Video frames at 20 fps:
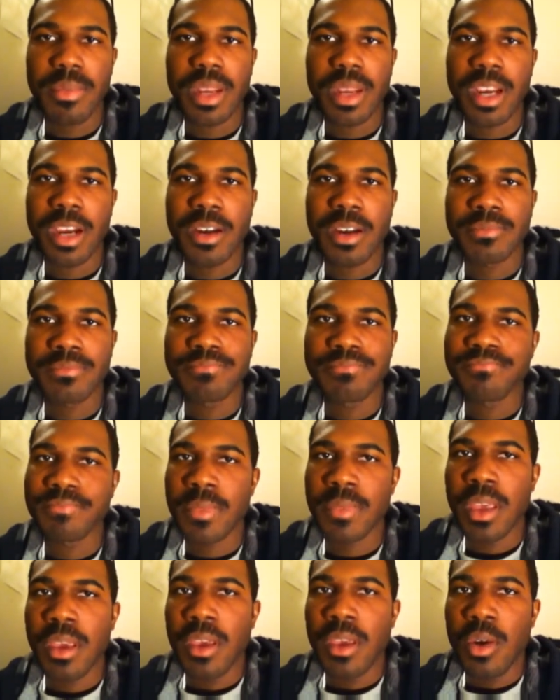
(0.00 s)
But
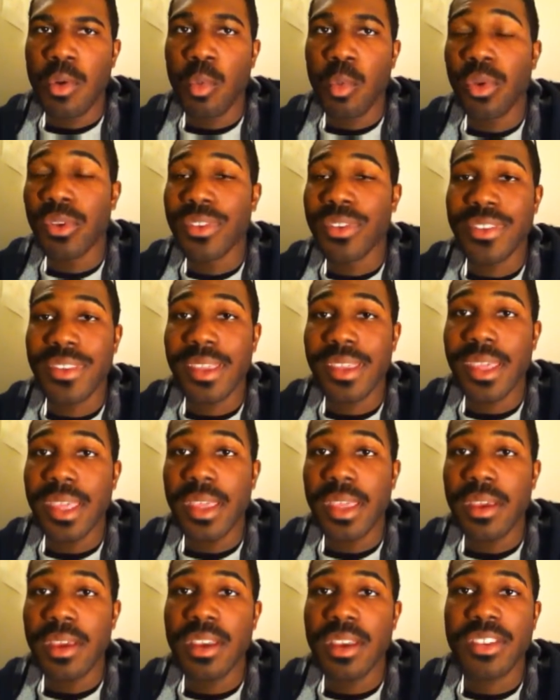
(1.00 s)
we'll
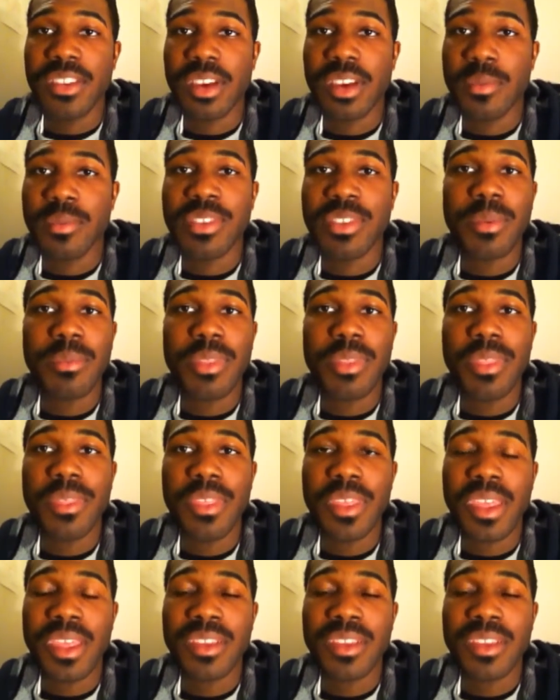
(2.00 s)
see, because some of